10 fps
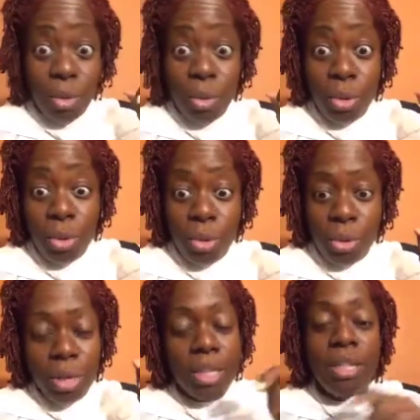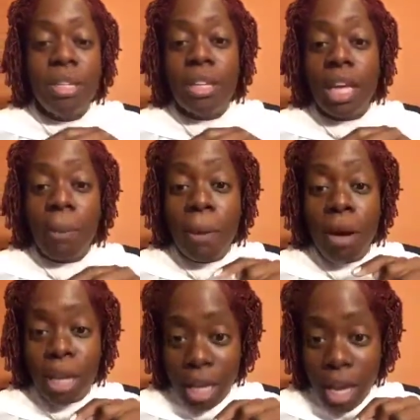Woo!
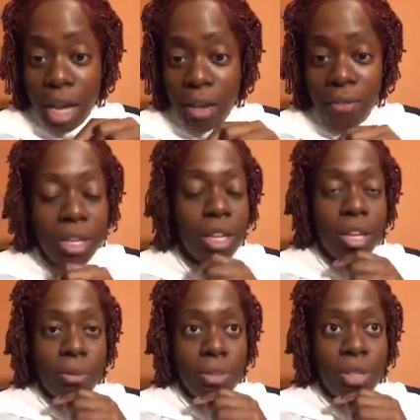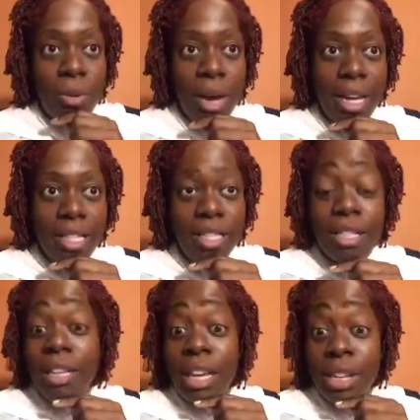Kickball kickoff. It was quite
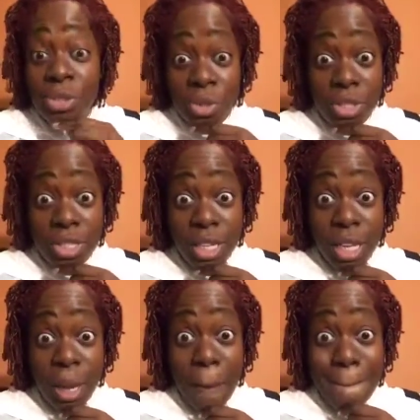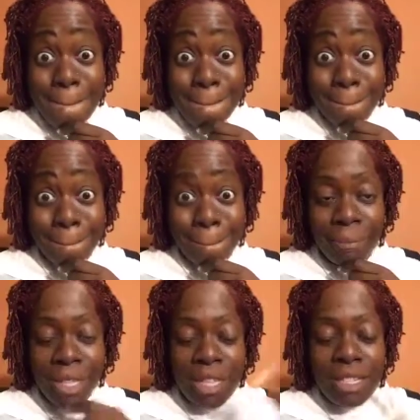interesting. Hmm.
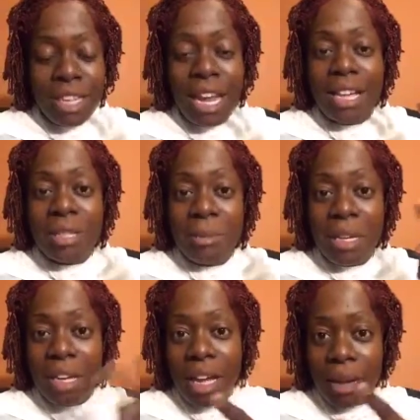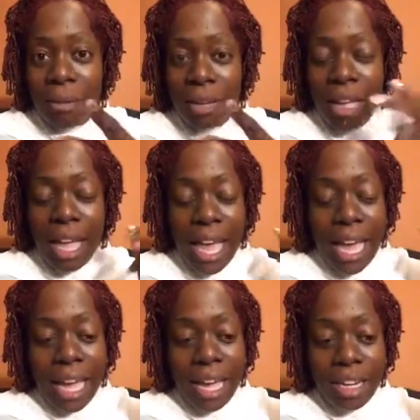Shout out to B Dub
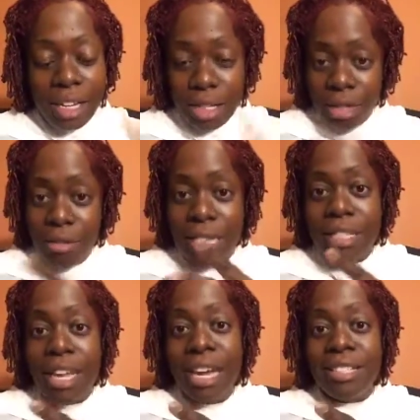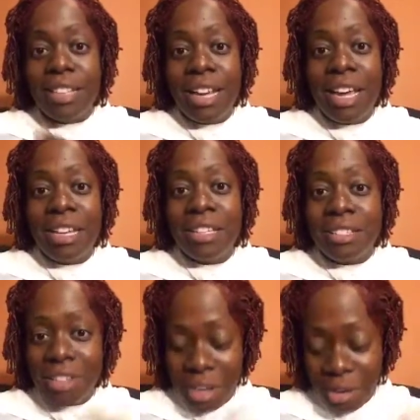and the rest of the Hustling
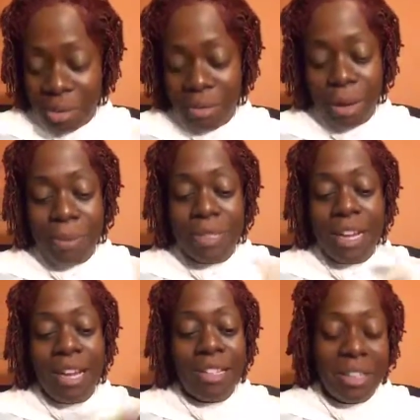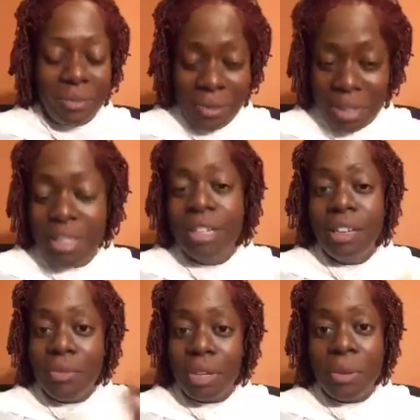Honeys. You know, we represent out there for,
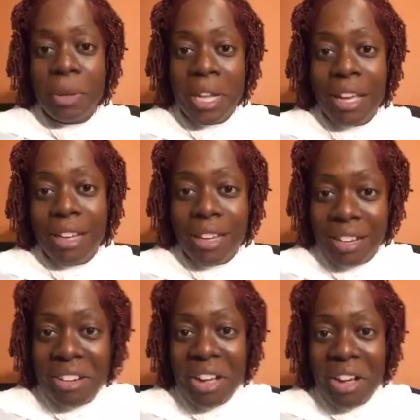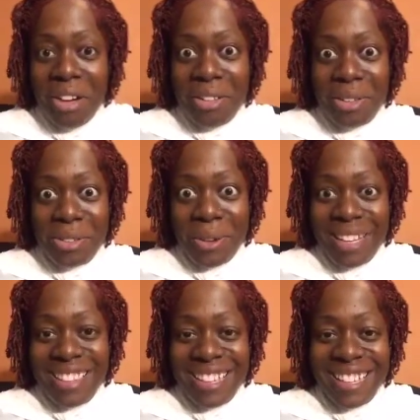for Gwinnett and all those
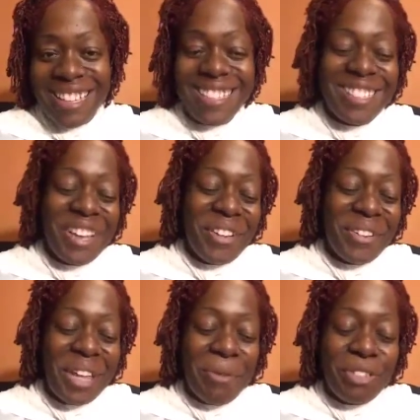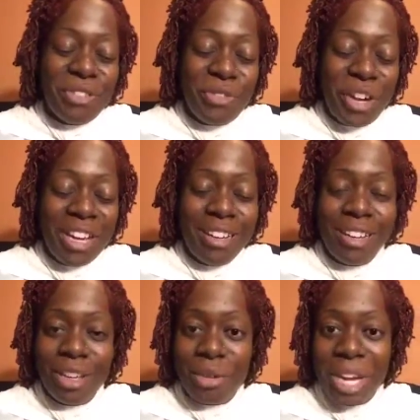great things. So that was fun.
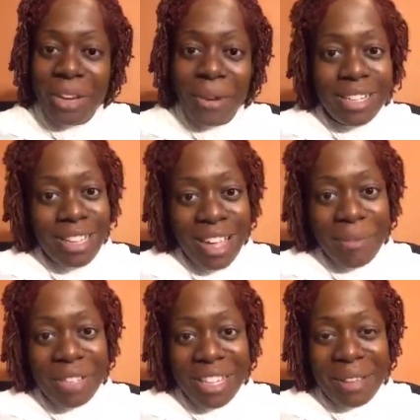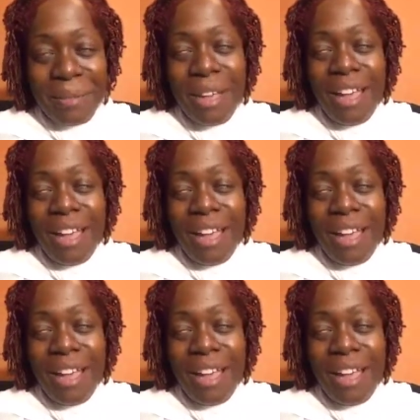Great, great time with them.